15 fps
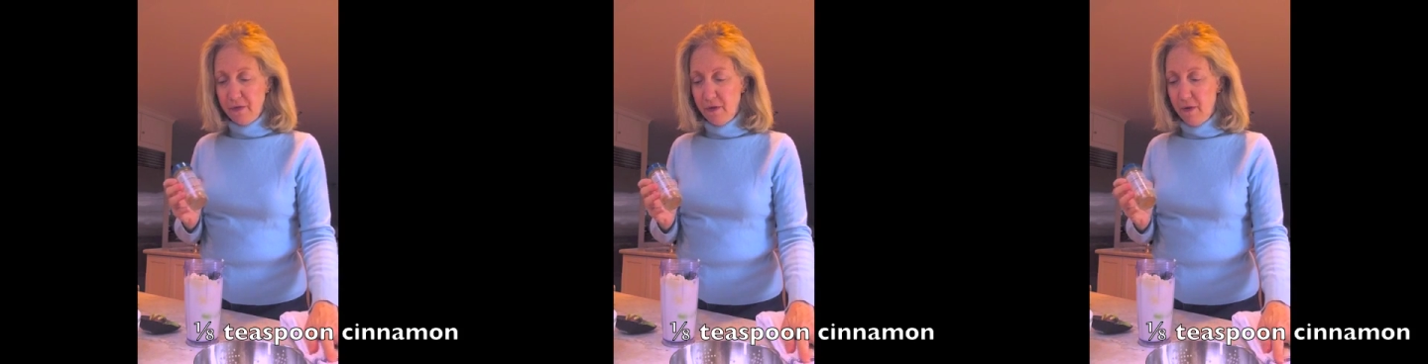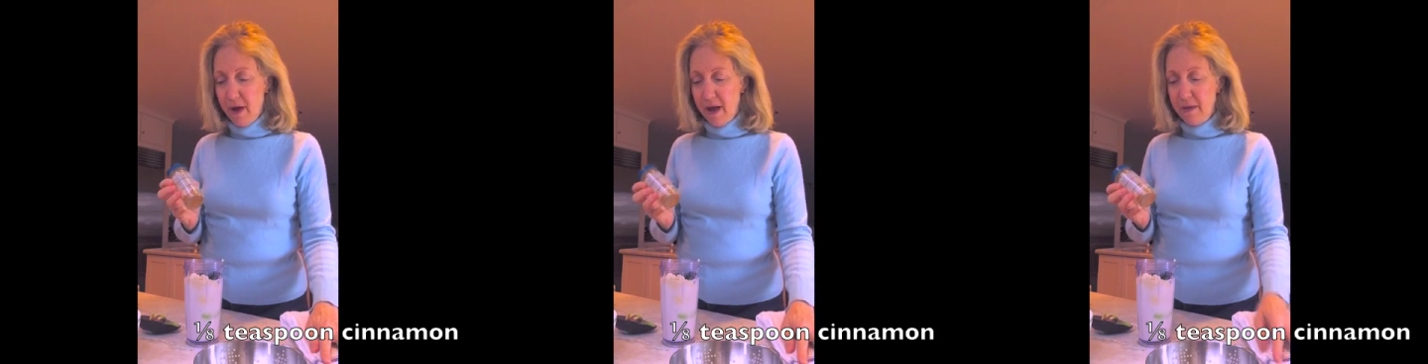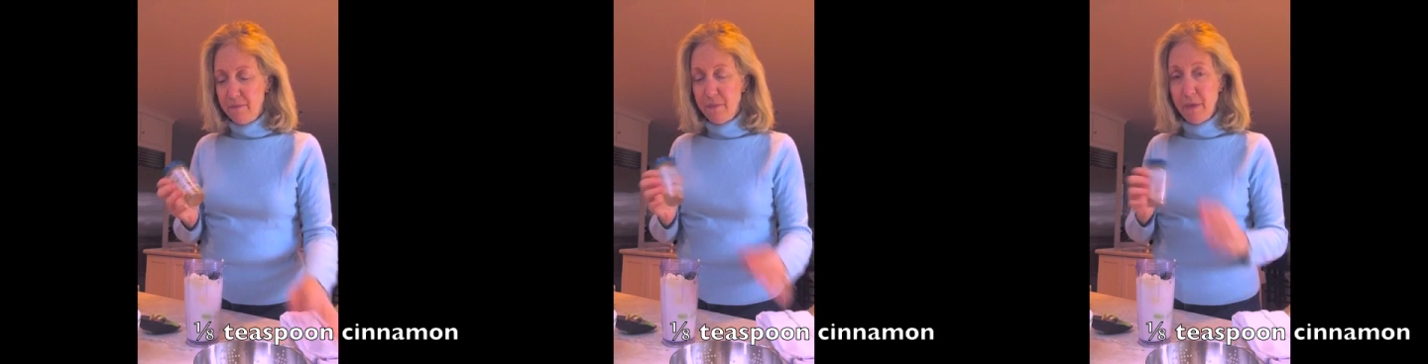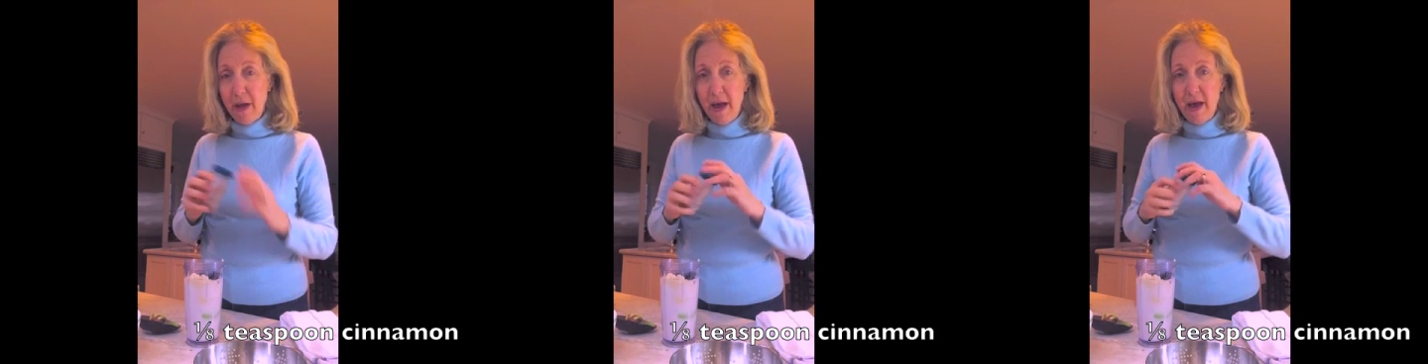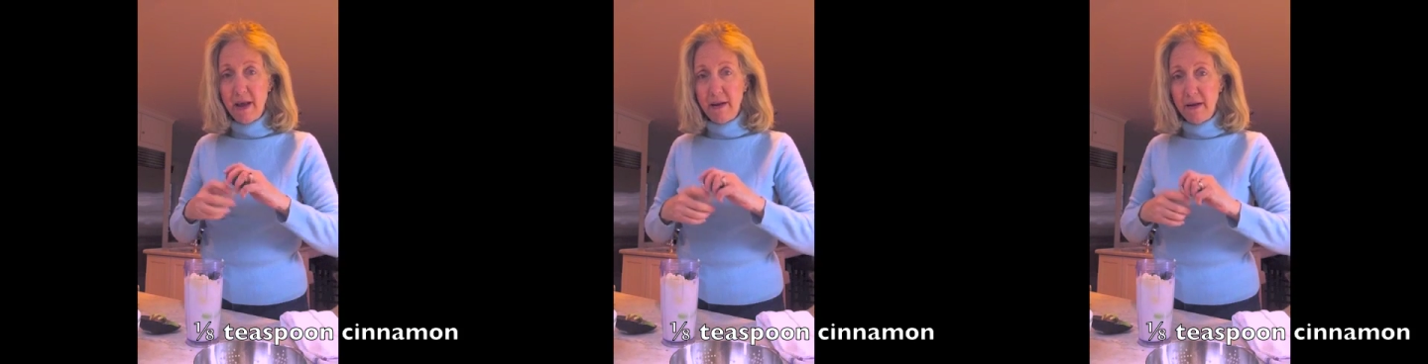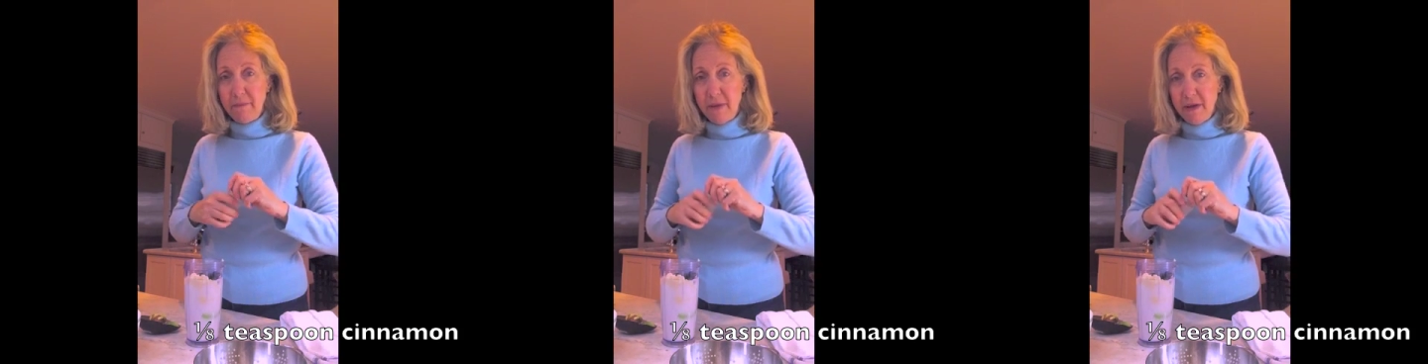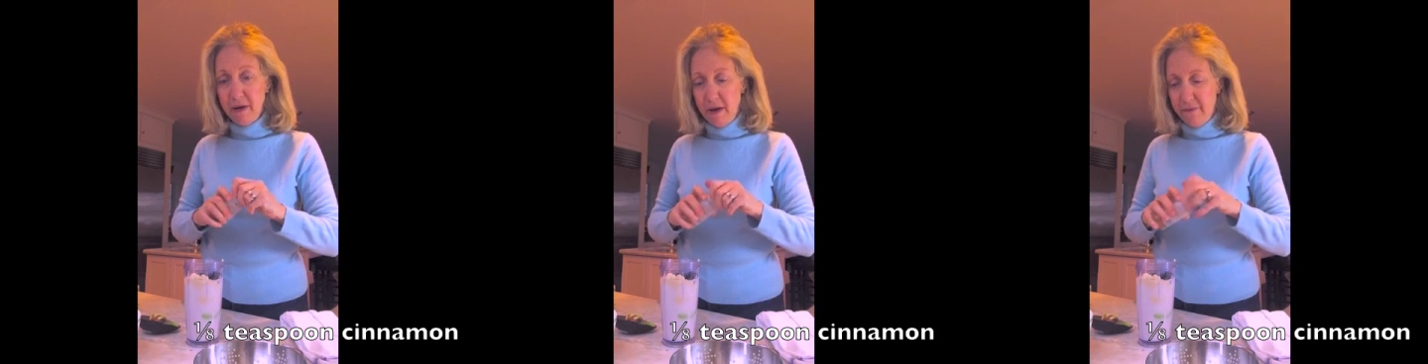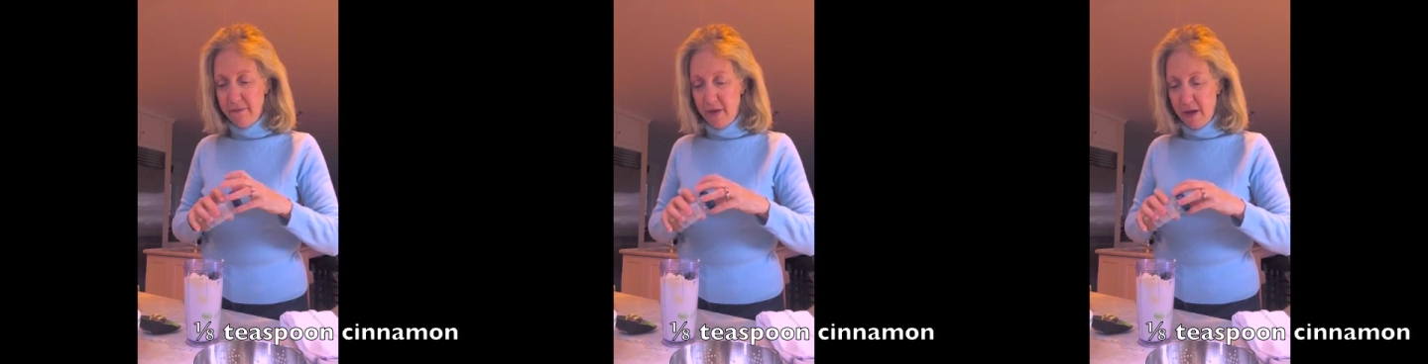So I add a bit
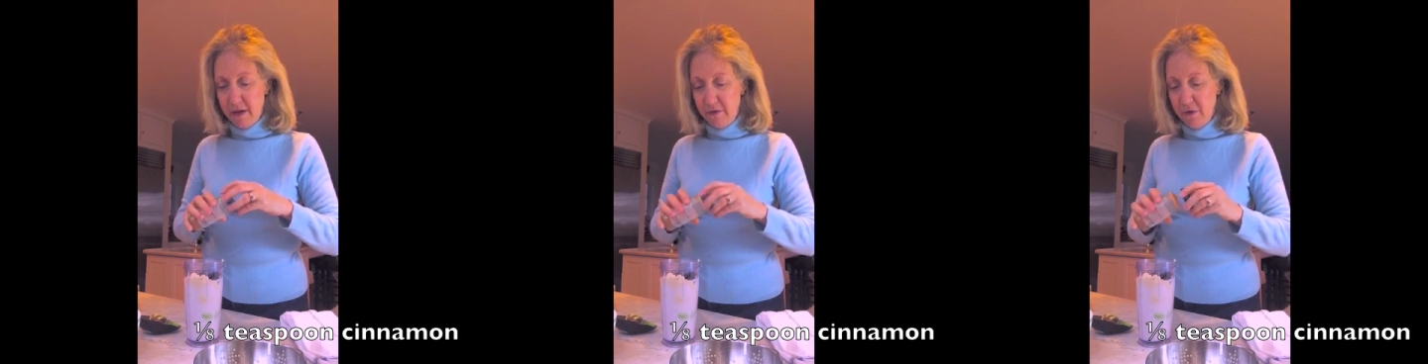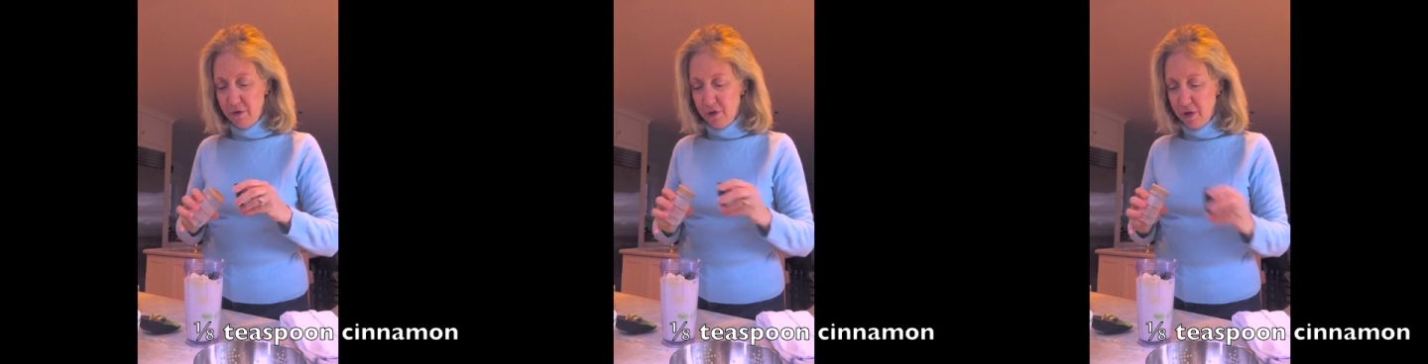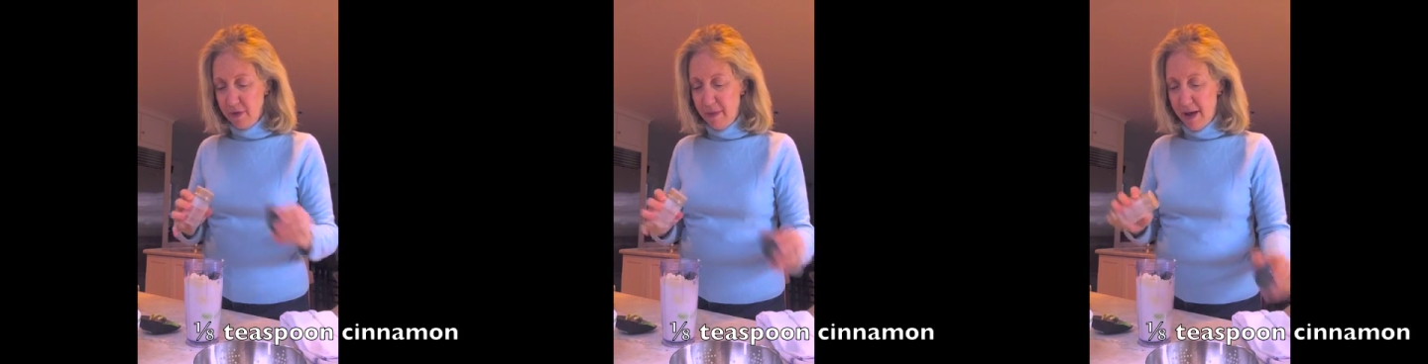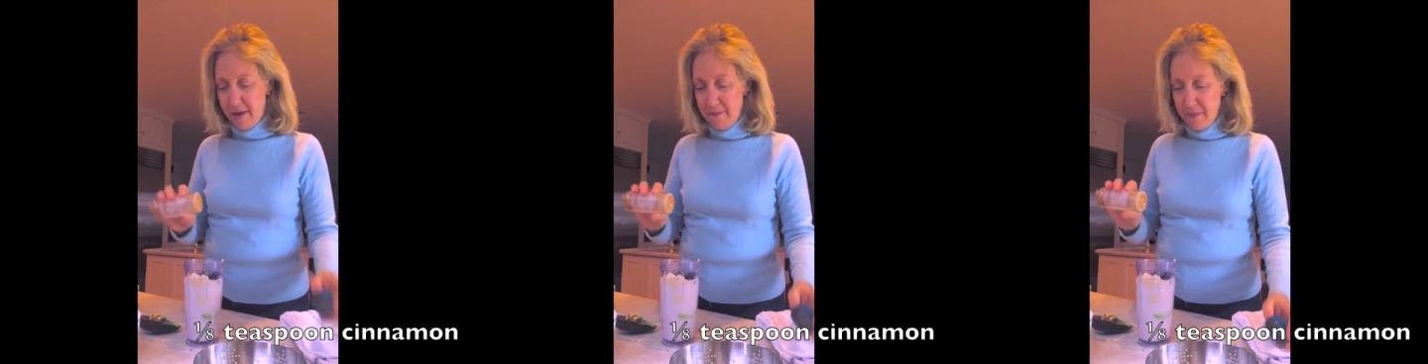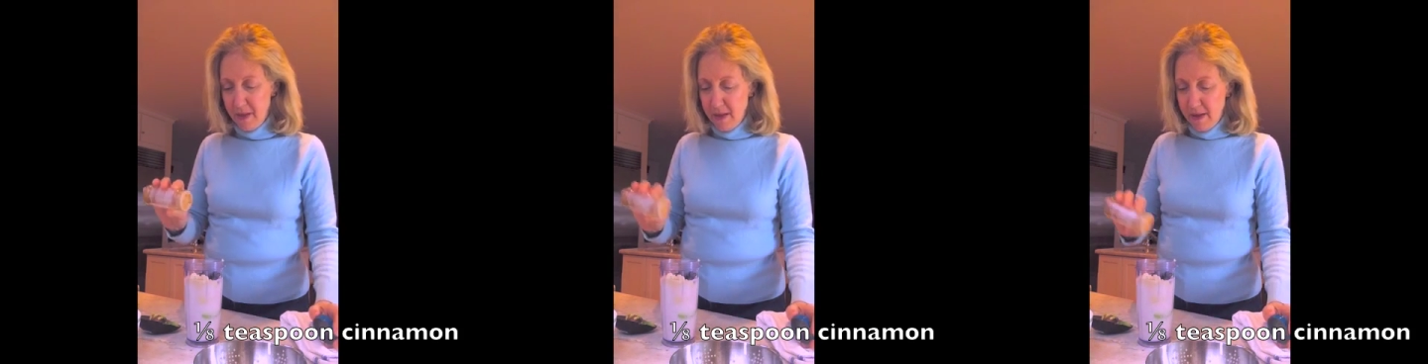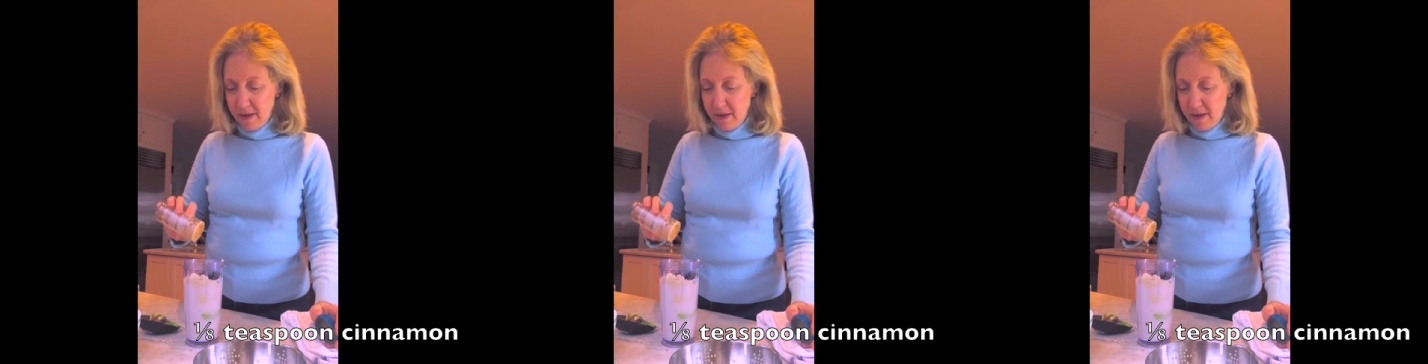of, usually about